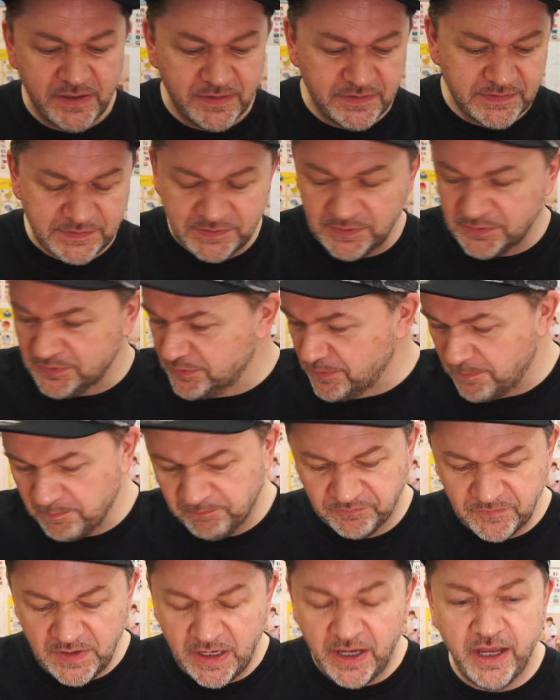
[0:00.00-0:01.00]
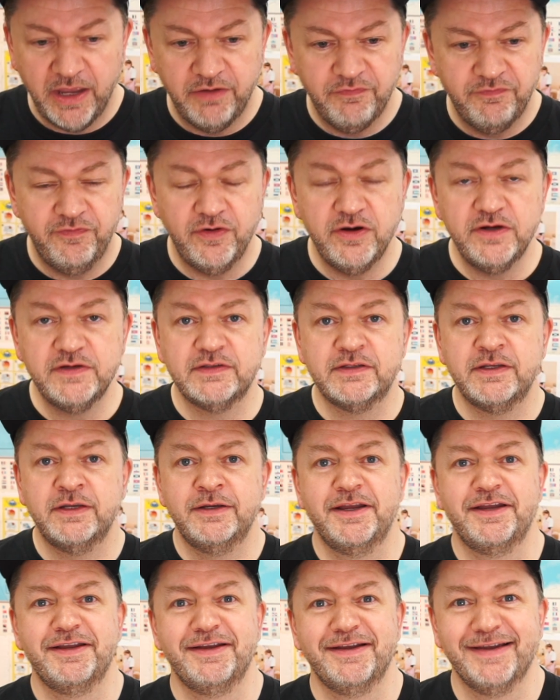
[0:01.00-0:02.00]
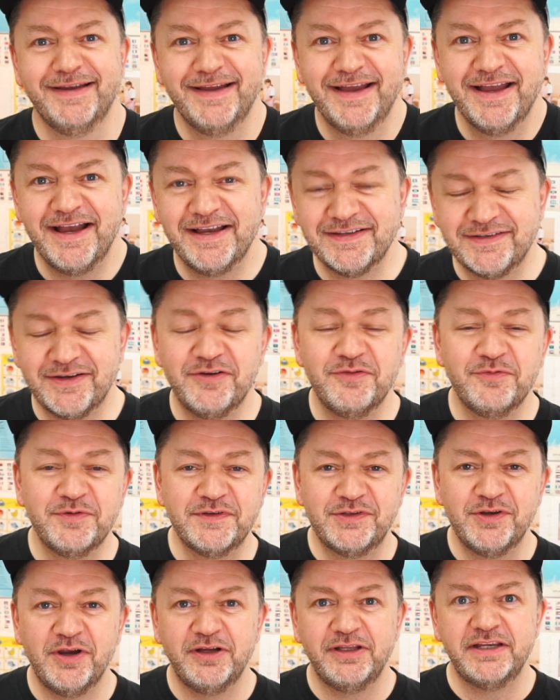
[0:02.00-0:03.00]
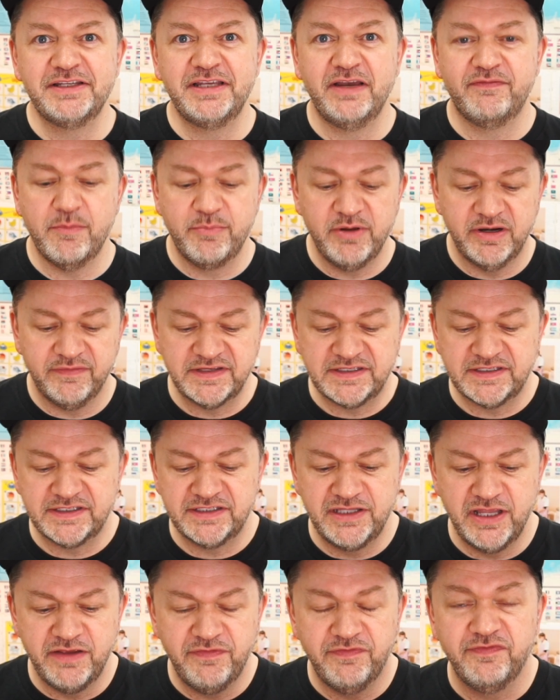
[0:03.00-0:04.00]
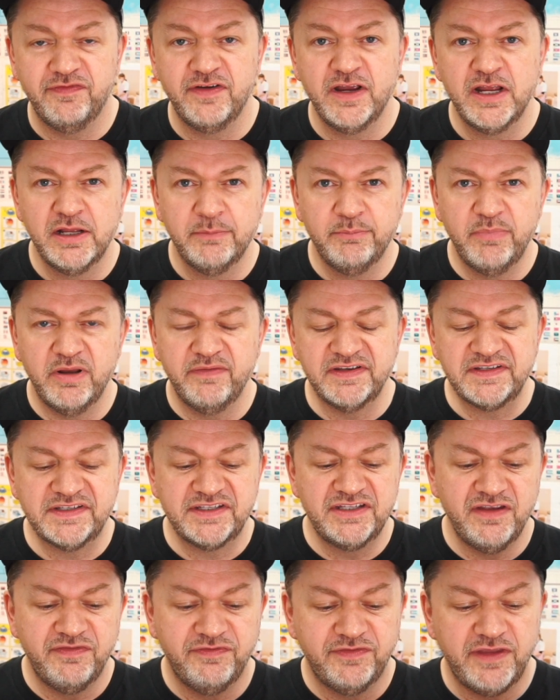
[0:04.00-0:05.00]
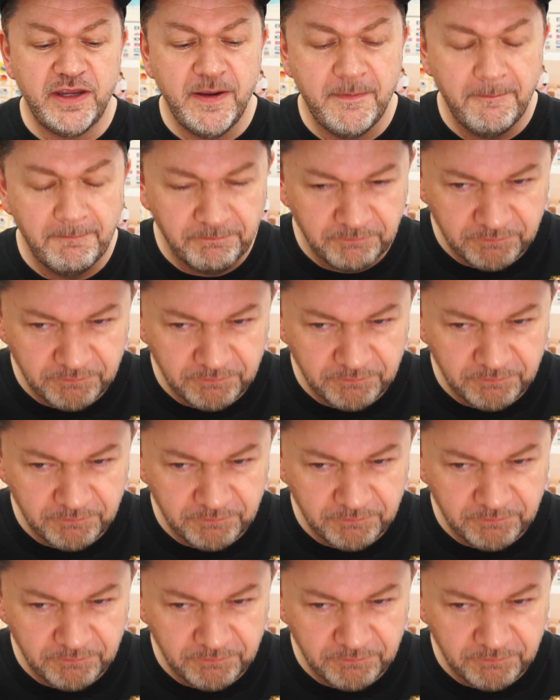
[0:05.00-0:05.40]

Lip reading: So, first, as I always do, I like to have a bit of a sniff, bit of a snifty.